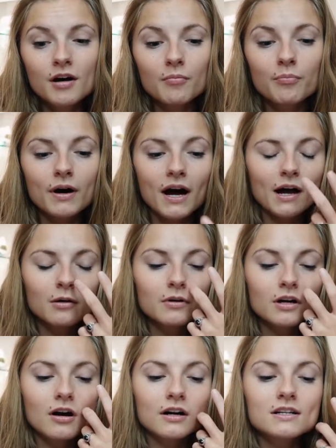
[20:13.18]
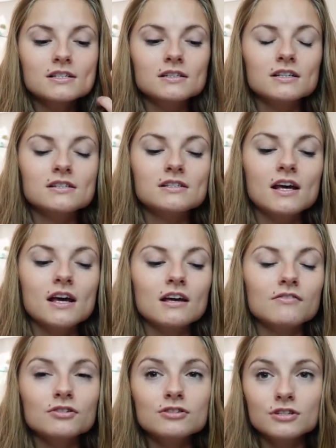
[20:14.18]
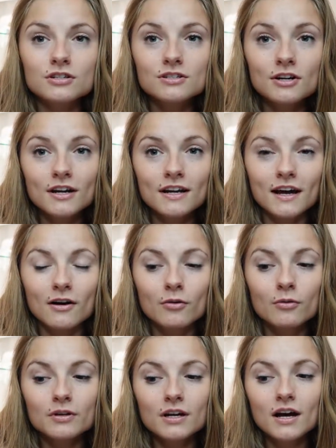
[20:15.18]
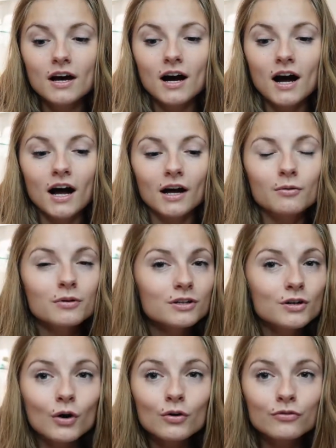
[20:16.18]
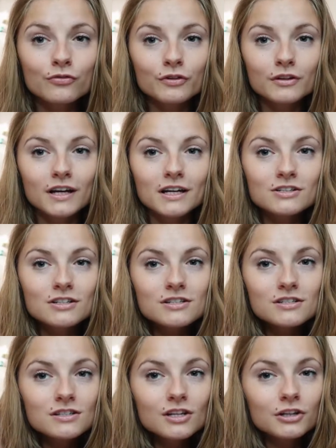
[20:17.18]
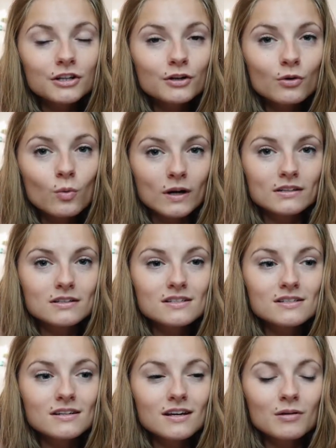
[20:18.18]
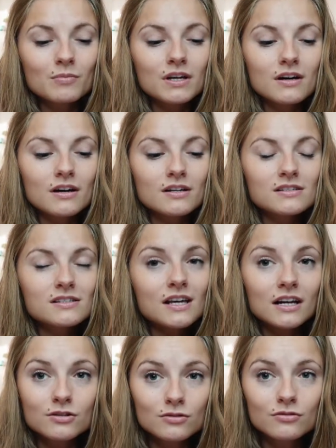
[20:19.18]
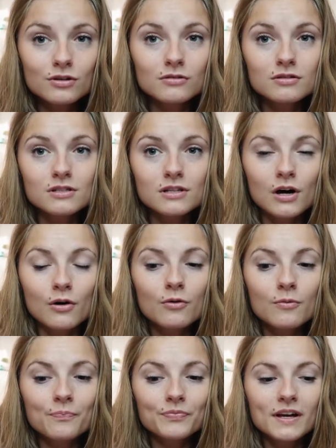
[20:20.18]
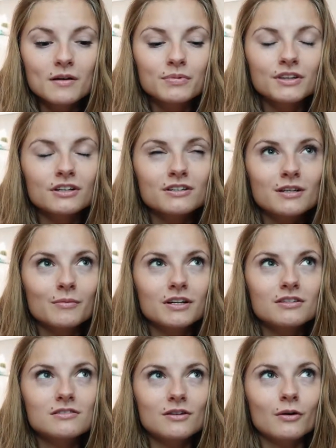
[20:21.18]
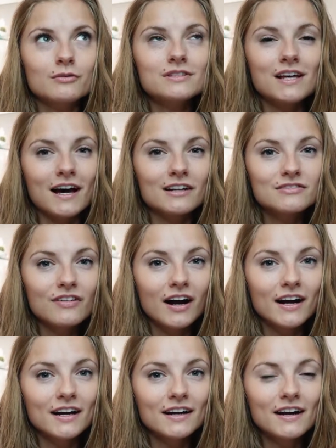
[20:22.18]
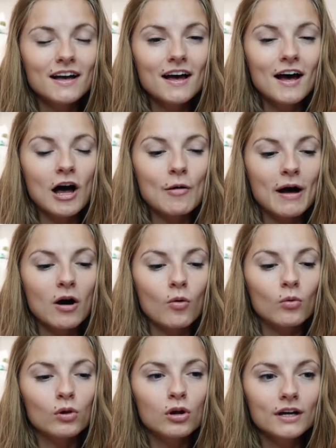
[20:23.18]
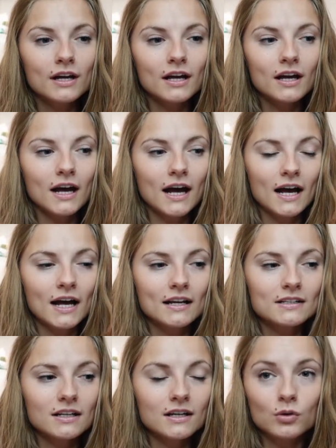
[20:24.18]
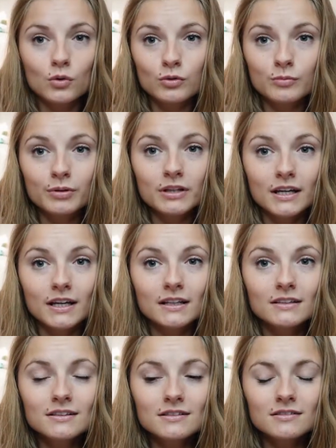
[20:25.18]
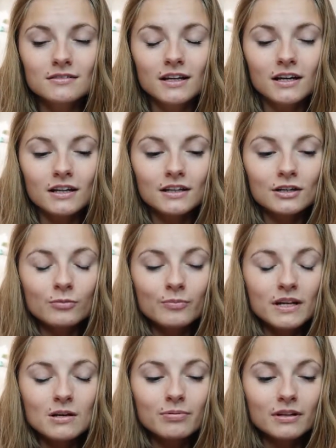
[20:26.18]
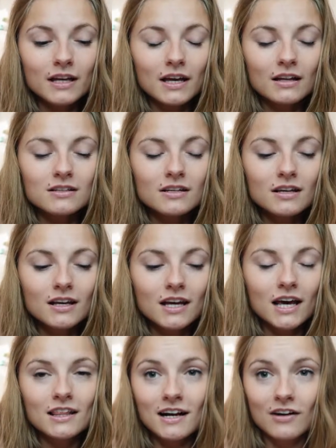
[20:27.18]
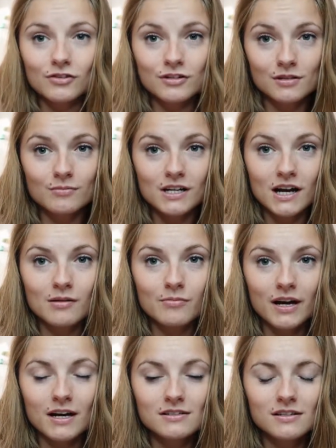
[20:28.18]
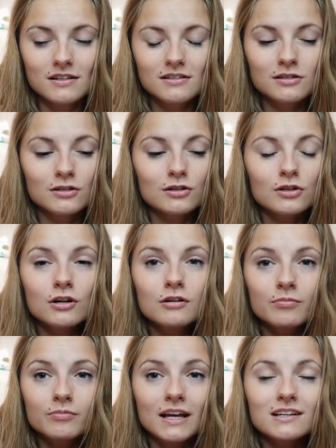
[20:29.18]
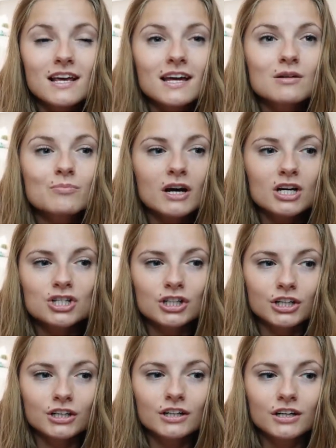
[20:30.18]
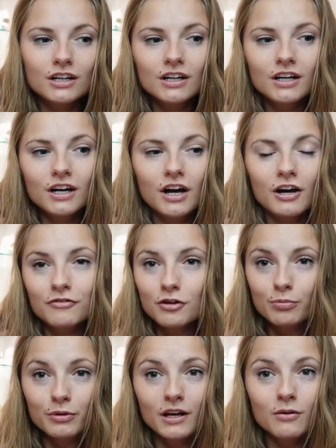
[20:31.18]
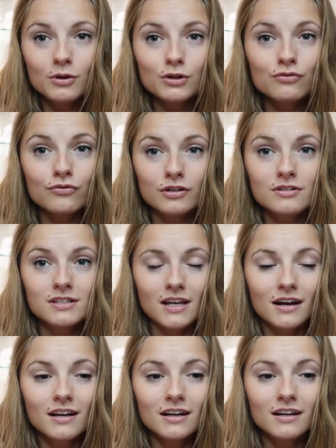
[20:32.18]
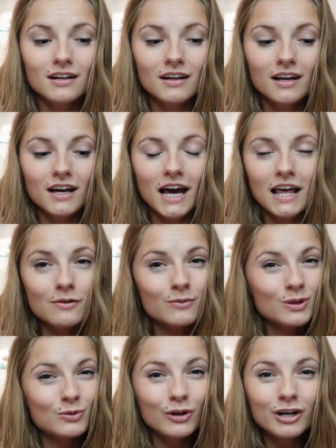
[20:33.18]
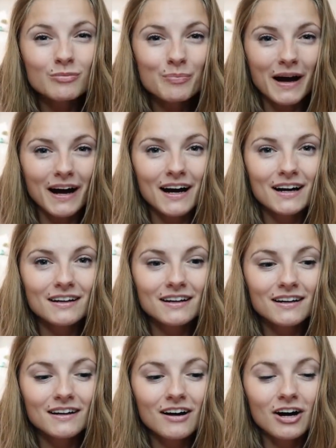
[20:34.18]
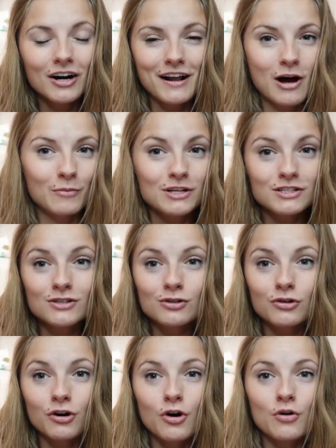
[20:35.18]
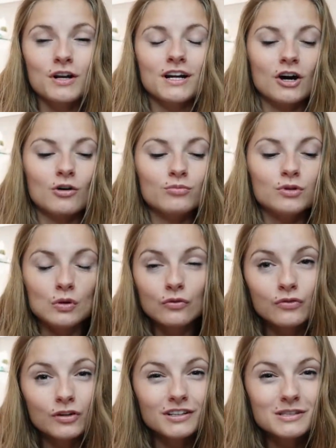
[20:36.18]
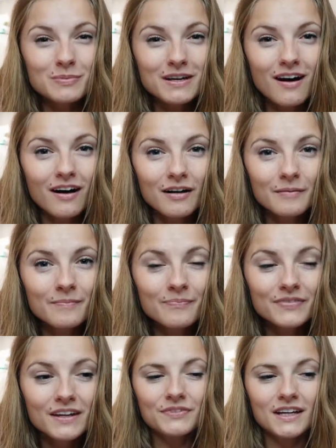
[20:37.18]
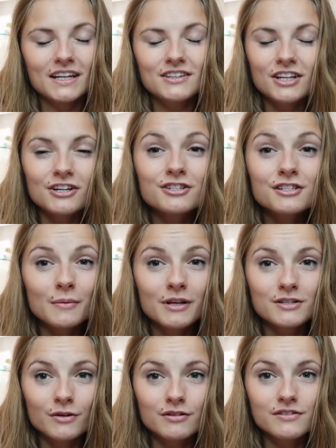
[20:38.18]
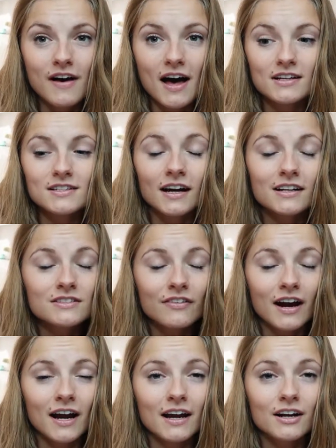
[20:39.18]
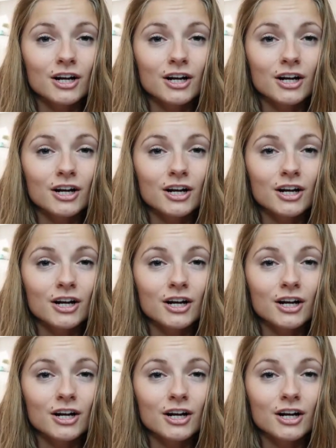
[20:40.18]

But I would honestly say if you're just starting out, I would go for like just the little ones, because they do grow slow, but there's something so satisfying about looking at an old plant, like a little bitty plant, and then after some time passes, take a picture of your plant when you first get it, and then when you look back on how much it's grown and how beautiful it's become, there's just something so satisfying.